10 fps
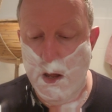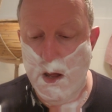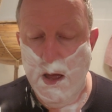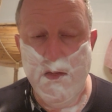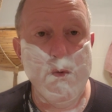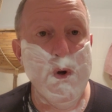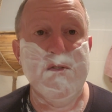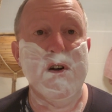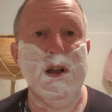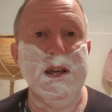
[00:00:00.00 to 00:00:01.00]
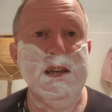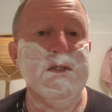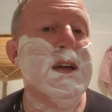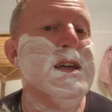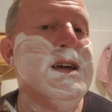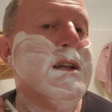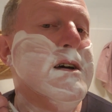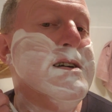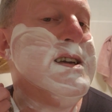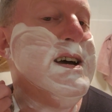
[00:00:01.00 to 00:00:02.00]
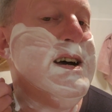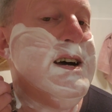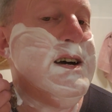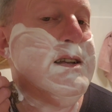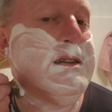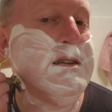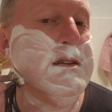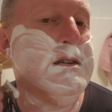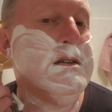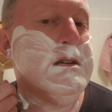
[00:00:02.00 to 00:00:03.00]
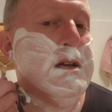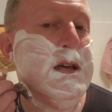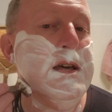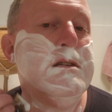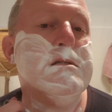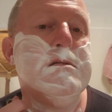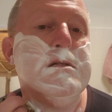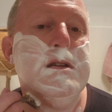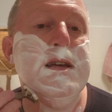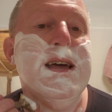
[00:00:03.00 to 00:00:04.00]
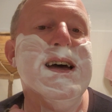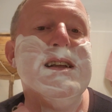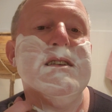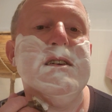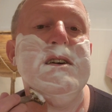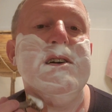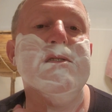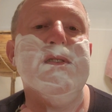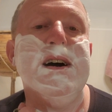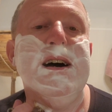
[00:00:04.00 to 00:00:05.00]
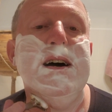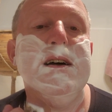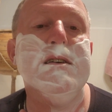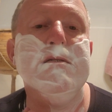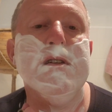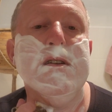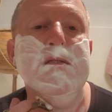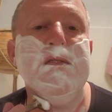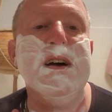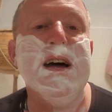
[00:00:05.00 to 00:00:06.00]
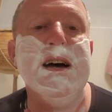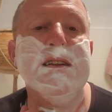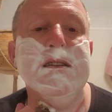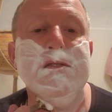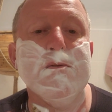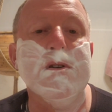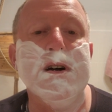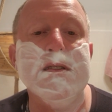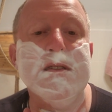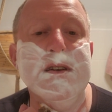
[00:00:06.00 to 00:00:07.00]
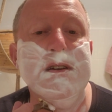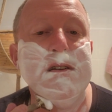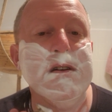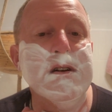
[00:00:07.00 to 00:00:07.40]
And the ref only giving a yellow card, and it had to go to VAR, and VAR did the right thing.